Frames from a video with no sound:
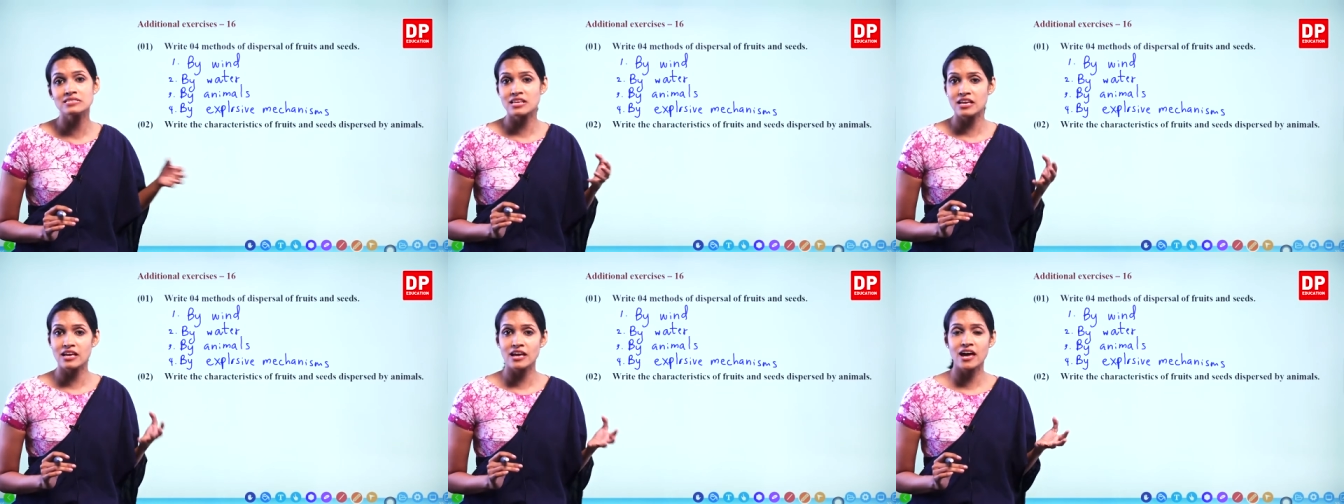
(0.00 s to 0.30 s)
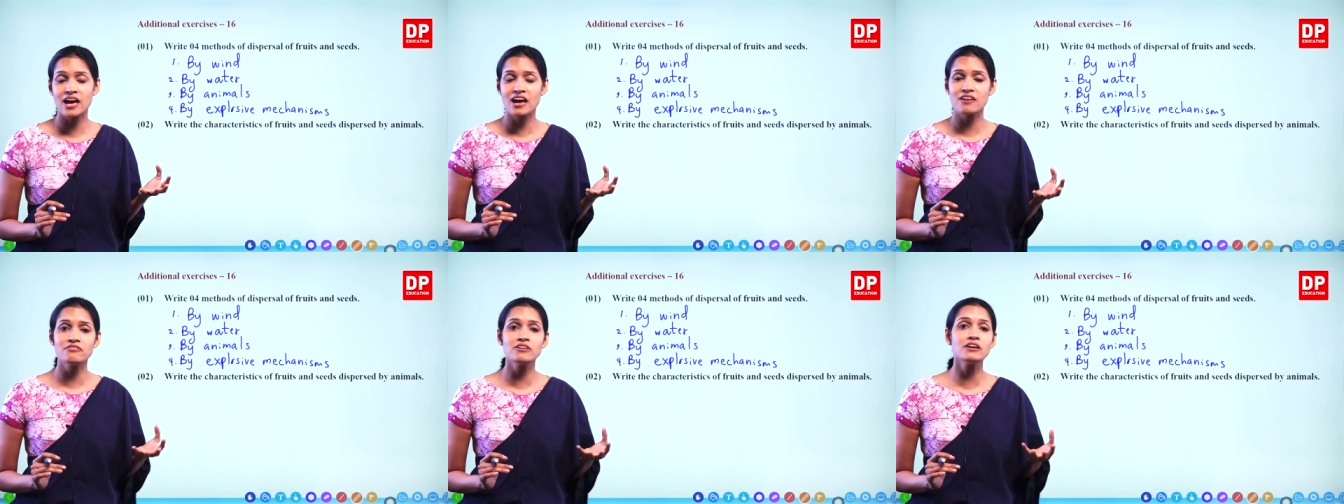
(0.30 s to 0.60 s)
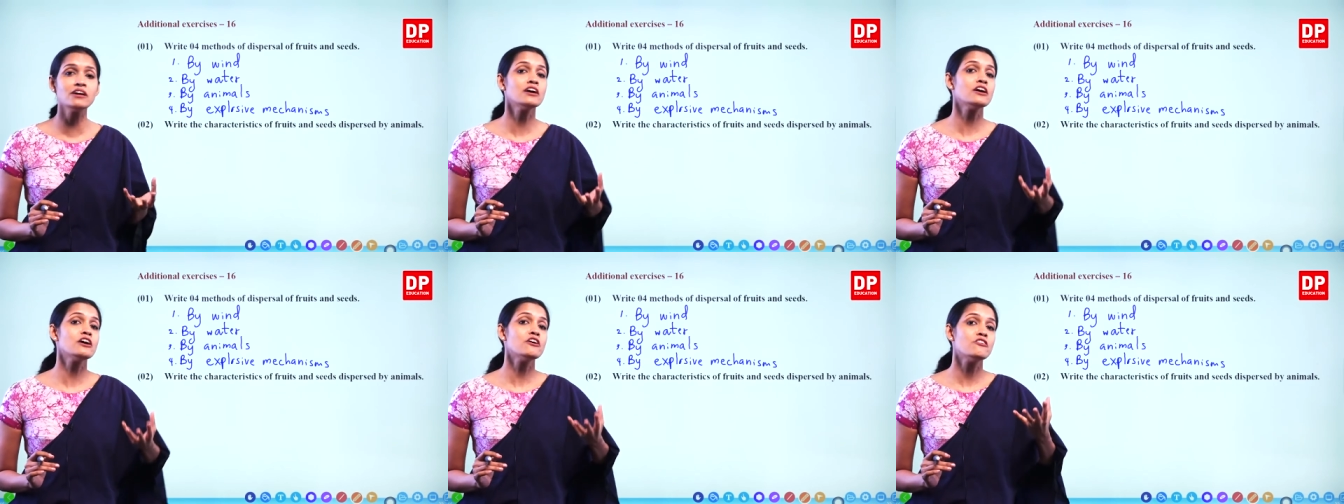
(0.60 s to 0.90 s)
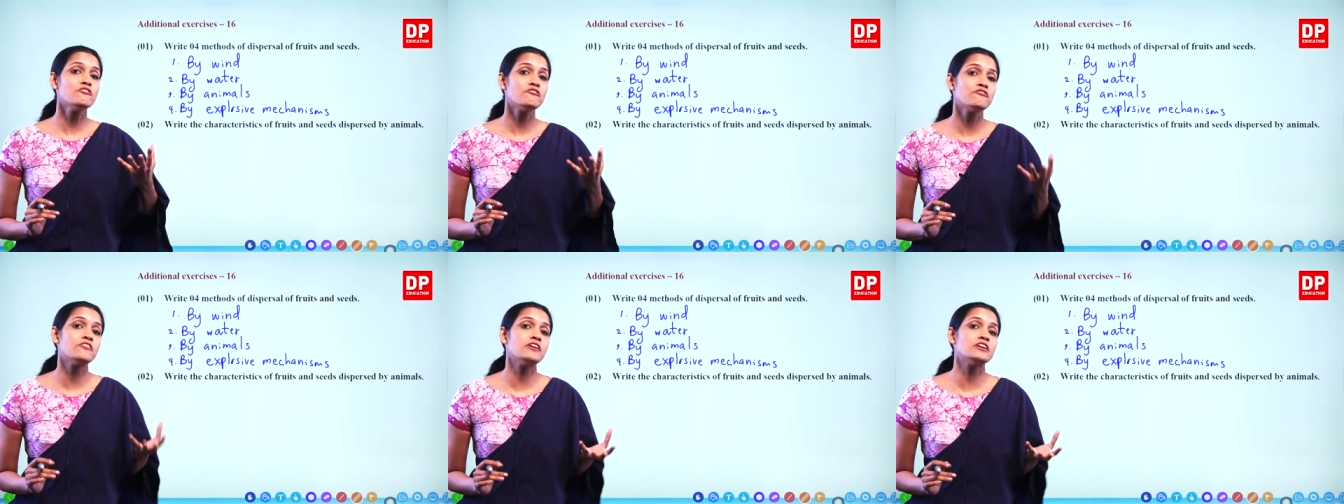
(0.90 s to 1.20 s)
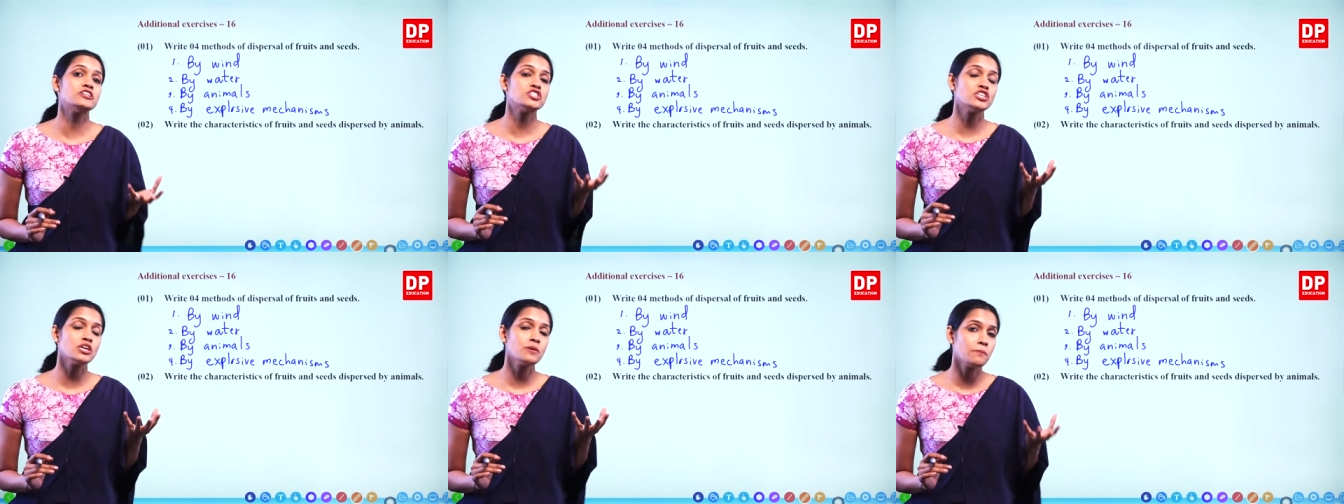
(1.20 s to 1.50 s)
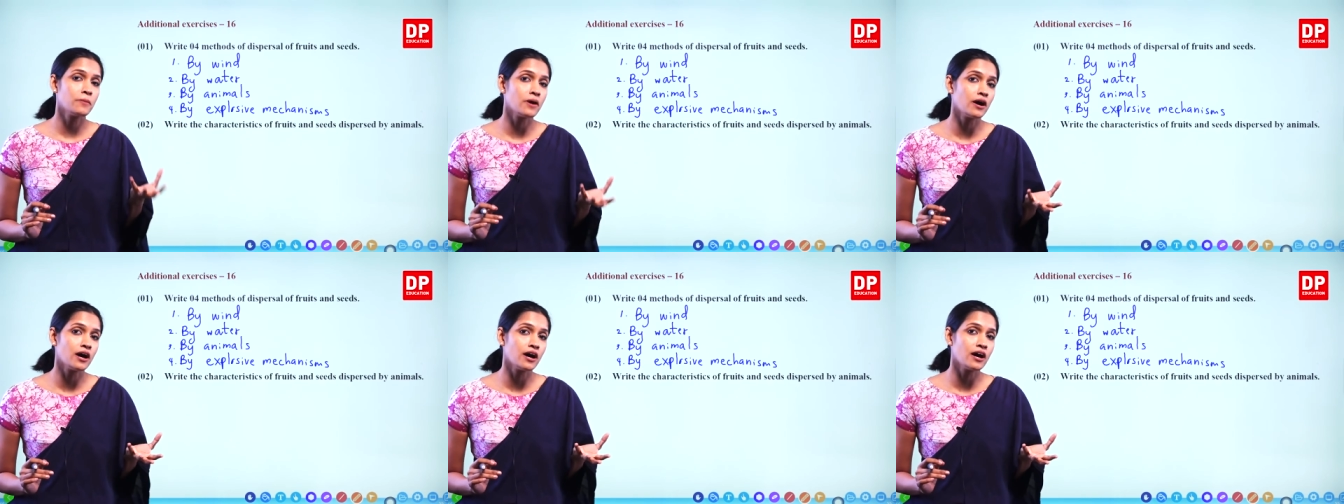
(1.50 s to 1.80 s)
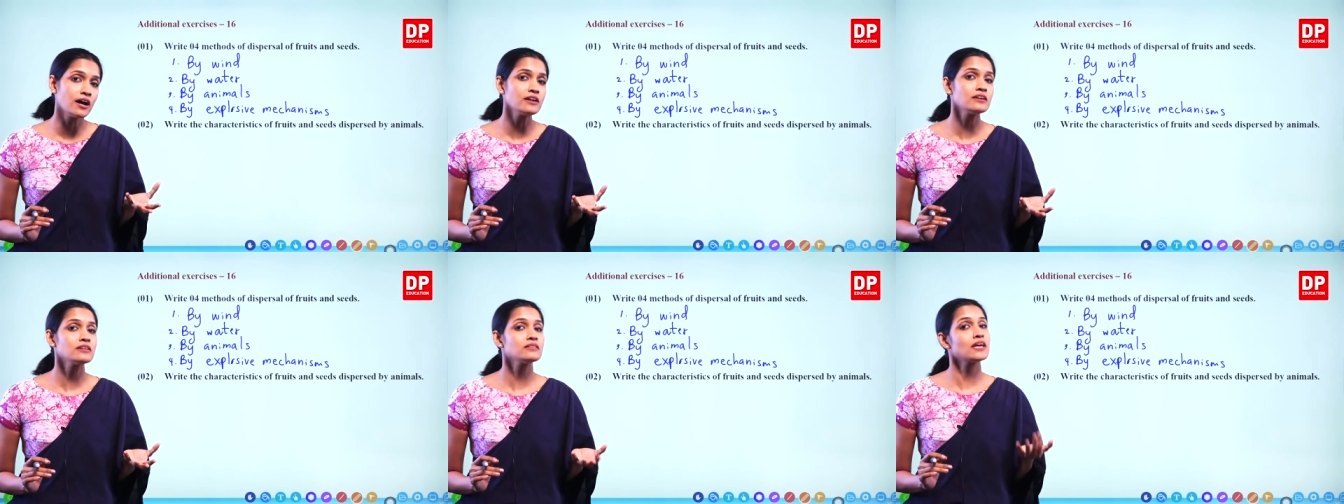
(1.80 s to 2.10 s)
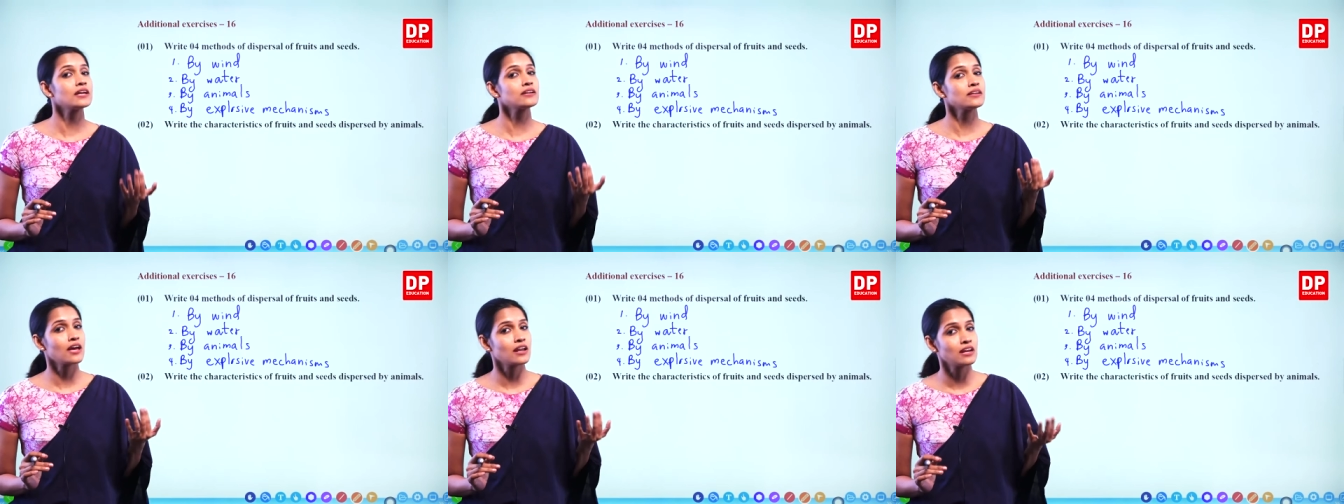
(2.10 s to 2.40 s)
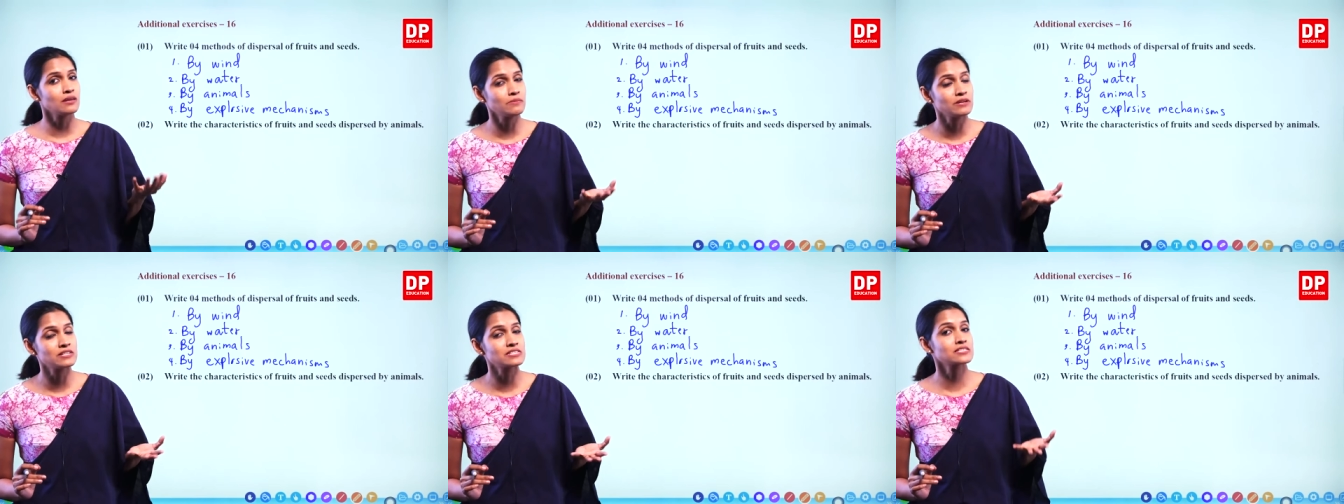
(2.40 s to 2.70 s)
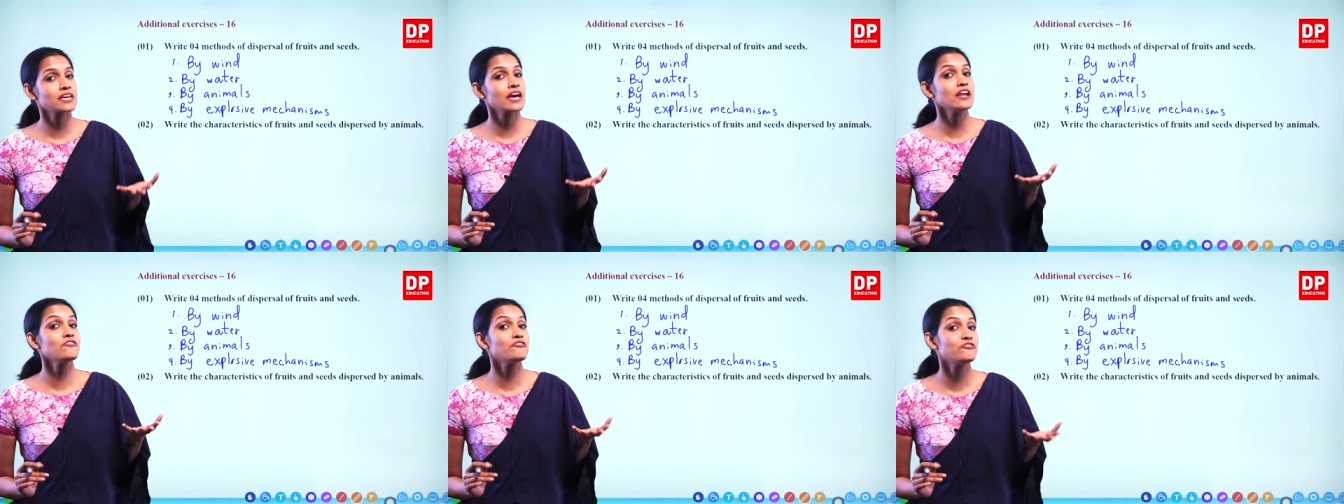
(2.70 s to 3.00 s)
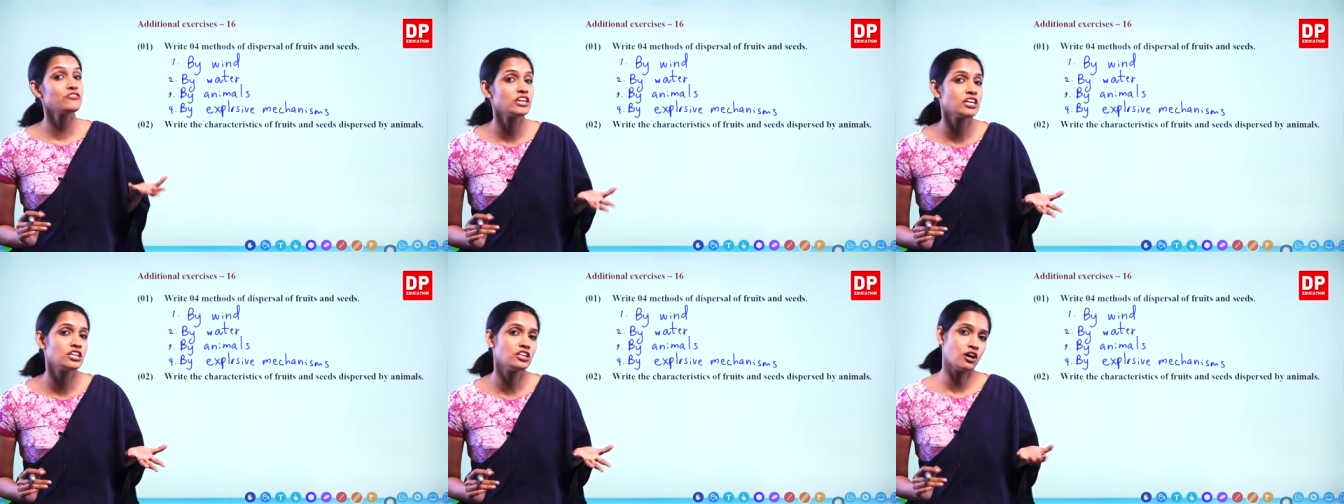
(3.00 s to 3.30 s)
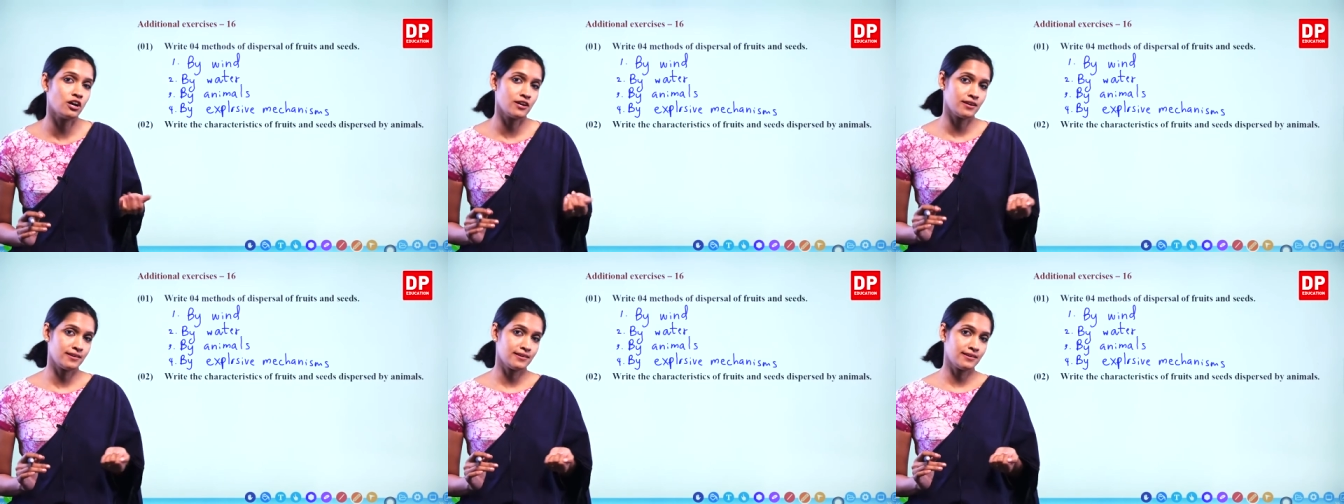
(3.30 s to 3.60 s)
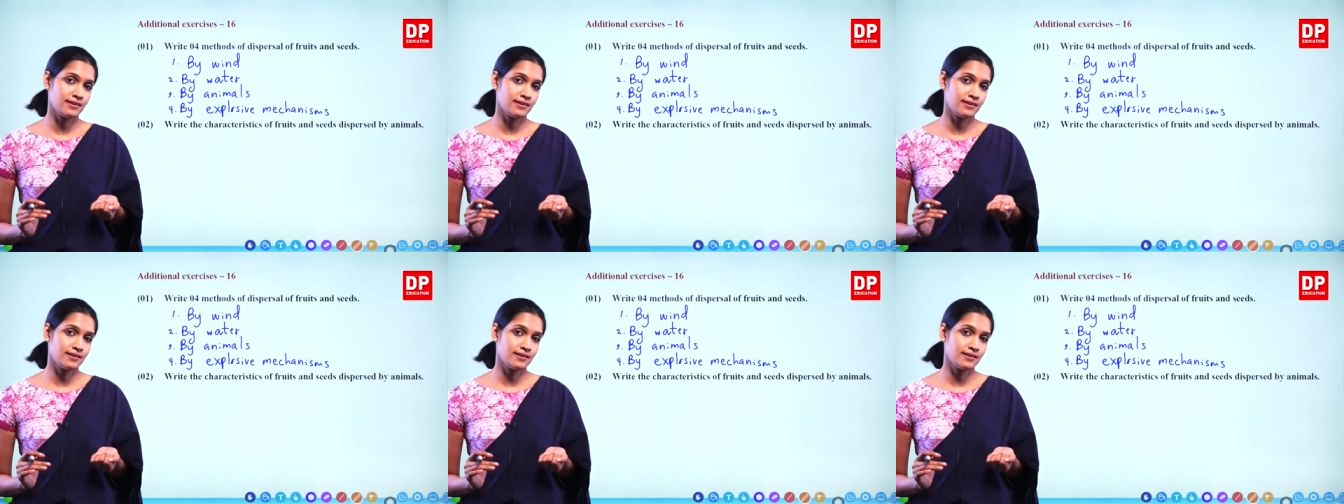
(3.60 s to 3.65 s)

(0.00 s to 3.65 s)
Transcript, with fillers: they have a fleshy part that animals can feed on.